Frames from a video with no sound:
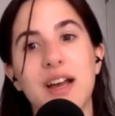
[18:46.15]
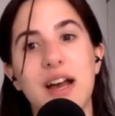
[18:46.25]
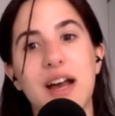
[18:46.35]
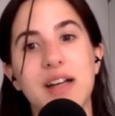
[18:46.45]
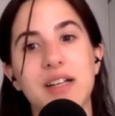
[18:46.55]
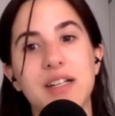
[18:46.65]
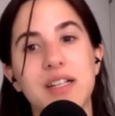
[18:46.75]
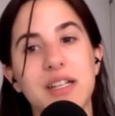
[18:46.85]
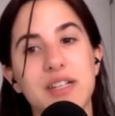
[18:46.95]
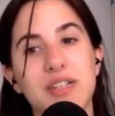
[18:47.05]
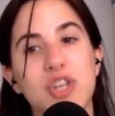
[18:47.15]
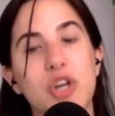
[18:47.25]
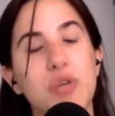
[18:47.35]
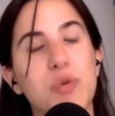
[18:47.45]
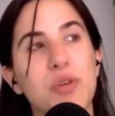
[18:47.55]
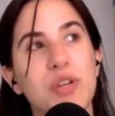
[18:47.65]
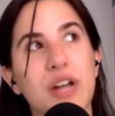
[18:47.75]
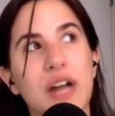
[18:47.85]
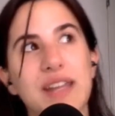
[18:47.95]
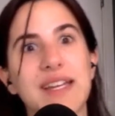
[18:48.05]
So
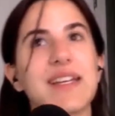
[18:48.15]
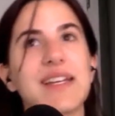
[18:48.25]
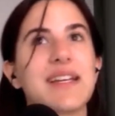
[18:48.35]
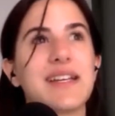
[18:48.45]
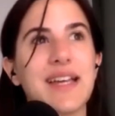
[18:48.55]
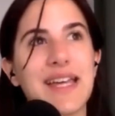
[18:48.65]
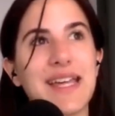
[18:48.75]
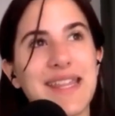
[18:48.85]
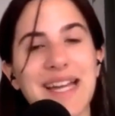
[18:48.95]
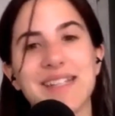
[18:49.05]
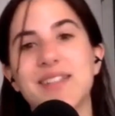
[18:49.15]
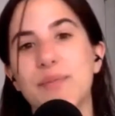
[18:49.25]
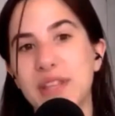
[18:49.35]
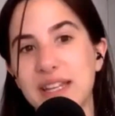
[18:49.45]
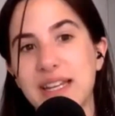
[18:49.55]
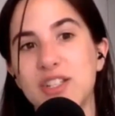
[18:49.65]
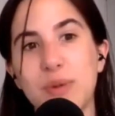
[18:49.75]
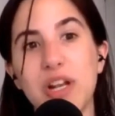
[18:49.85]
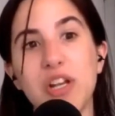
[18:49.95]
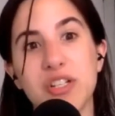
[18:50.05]
I think that is something that needs to
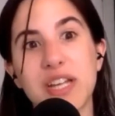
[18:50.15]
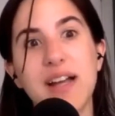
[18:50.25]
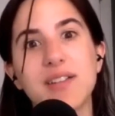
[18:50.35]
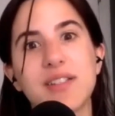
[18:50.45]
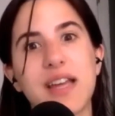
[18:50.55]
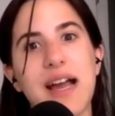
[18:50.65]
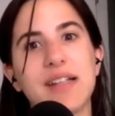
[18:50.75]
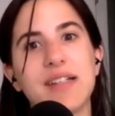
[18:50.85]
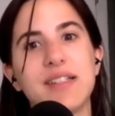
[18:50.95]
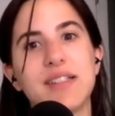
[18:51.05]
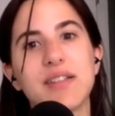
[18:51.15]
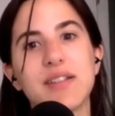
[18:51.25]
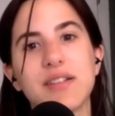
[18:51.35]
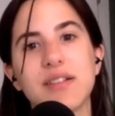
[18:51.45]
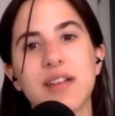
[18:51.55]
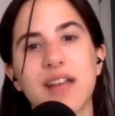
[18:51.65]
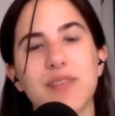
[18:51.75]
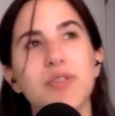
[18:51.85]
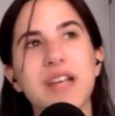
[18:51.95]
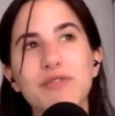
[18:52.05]
be looked at. And I
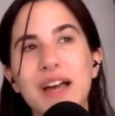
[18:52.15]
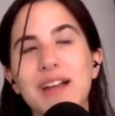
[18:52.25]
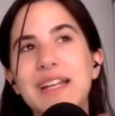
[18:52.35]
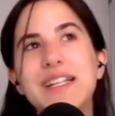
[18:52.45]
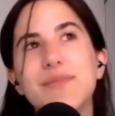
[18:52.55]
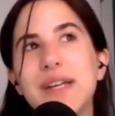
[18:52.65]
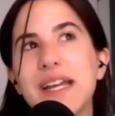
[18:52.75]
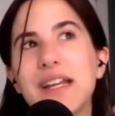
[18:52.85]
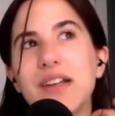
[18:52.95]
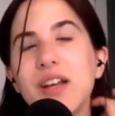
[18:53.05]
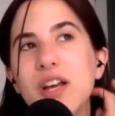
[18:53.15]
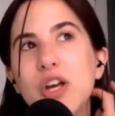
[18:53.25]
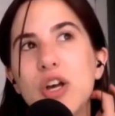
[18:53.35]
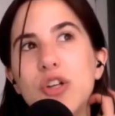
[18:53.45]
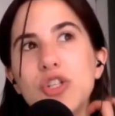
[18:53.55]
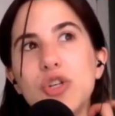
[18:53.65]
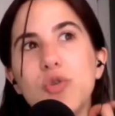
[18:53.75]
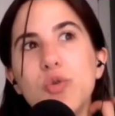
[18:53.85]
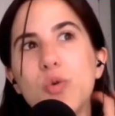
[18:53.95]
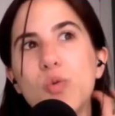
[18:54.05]
suppose that leads me in
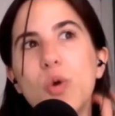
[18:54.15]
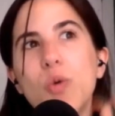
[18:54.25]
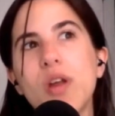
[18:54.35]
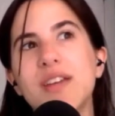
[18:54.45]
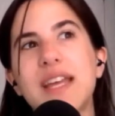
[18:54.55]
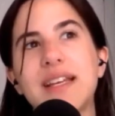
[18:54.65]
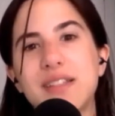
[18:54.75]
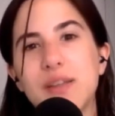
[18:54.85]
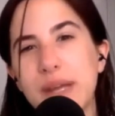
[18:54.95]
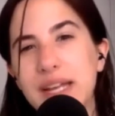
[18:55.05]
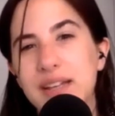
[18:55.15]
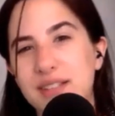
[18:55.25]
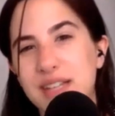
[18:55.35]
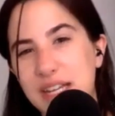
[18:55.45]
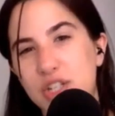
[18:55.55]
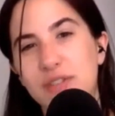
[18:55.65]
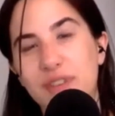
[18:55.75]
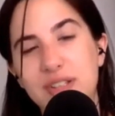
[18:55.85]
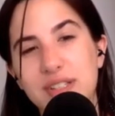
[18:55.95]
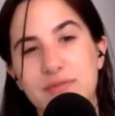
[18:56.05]
to what would I say is the biggest issue
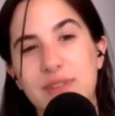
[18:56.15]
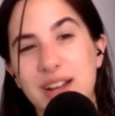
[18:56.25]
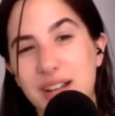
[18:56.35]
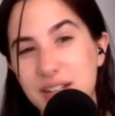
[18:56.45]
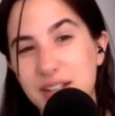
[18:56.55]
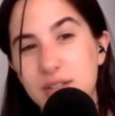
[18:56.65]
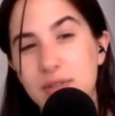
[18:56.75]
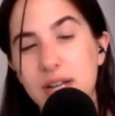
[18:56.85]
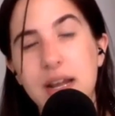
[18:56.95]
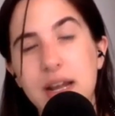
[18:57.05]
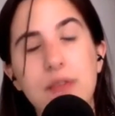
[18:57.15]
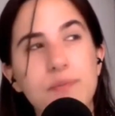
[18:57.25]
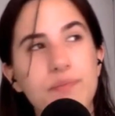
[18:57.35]
facing regulators right now.